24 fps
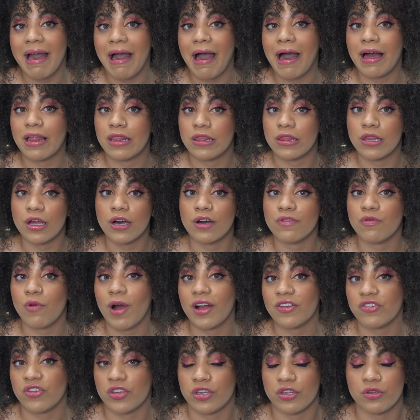I love
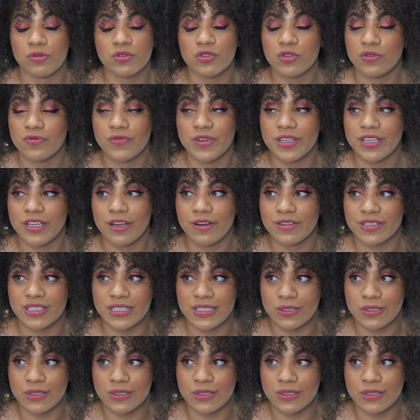watching YouTube videos.